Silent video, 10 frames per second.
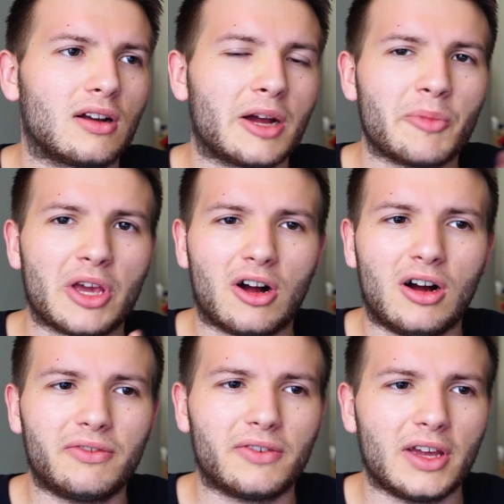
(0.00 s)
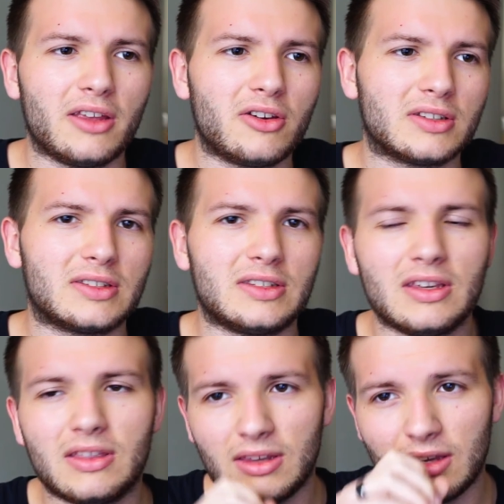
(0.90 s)
coming off, and you could
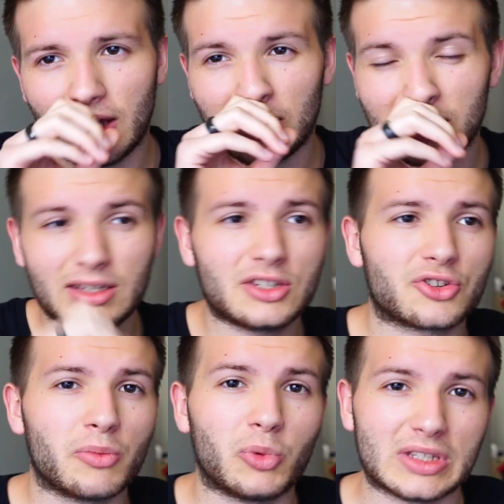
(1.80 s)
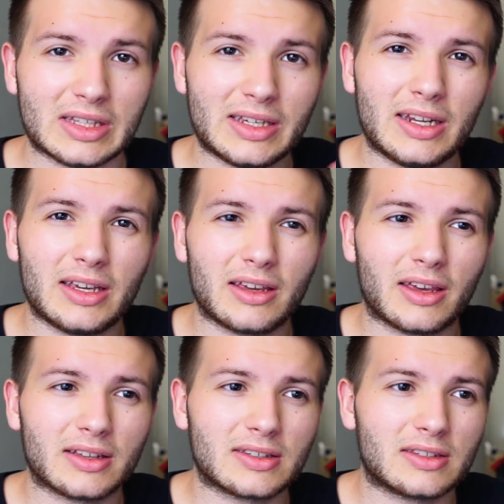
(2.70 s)
see the LED strip was leaning
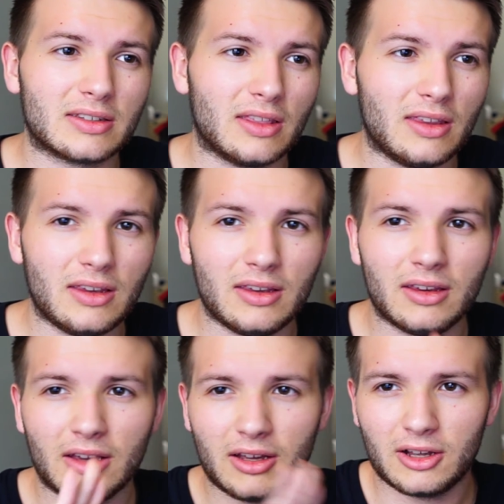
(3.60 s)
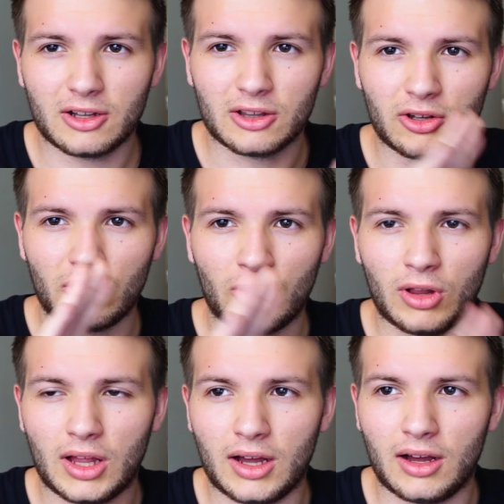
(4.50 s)
against the
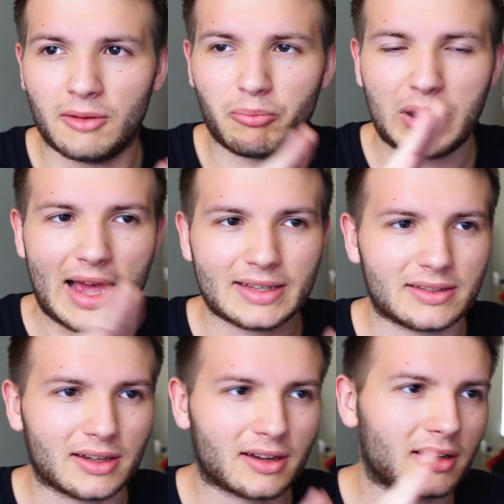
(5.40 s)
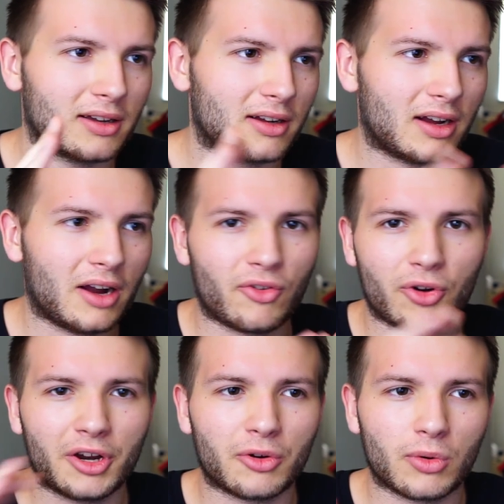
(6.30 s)
little plastic
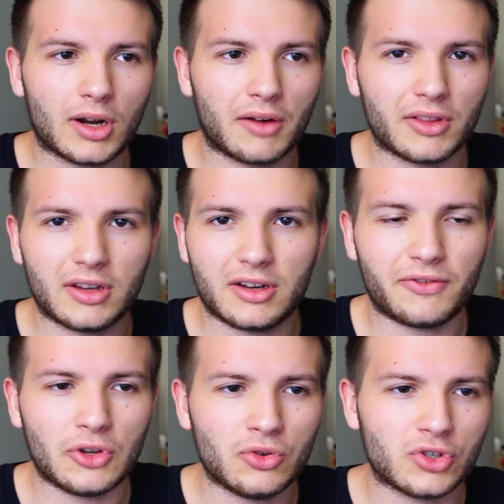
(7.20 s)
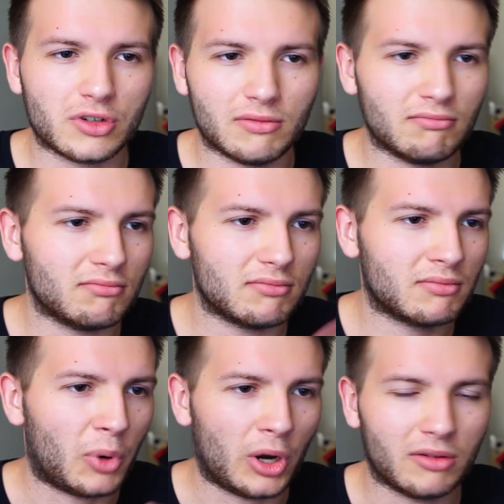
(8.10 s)
covering or whatever, the diffusion
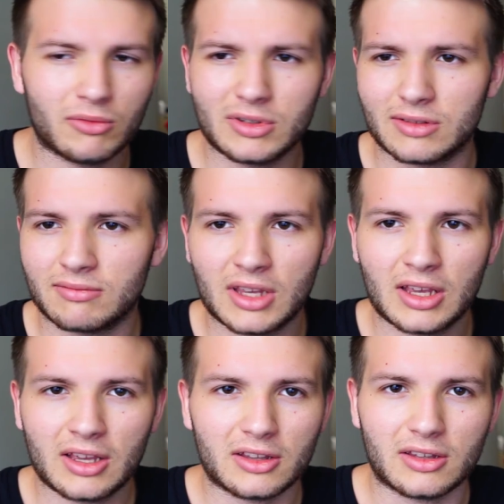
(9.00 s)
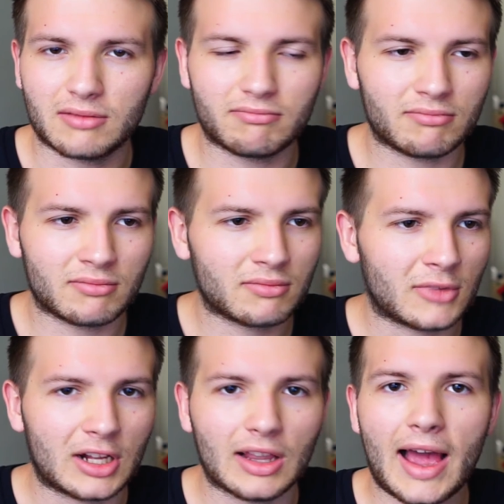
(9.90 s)
part, the
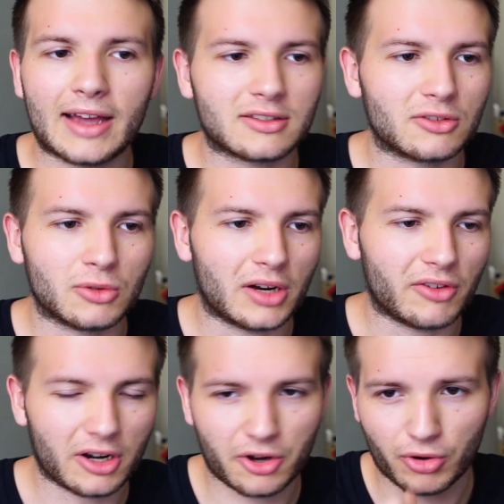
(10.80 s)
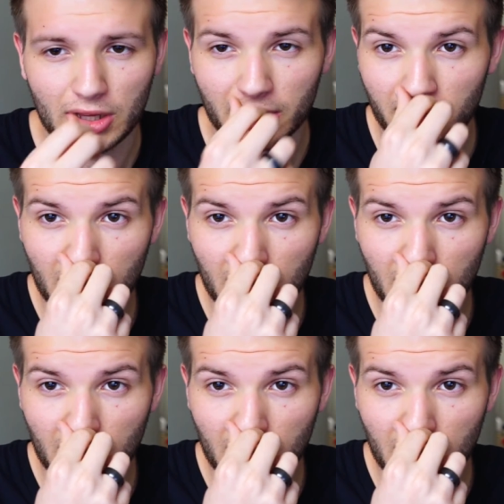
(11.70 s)
glass or whatever, acrylic.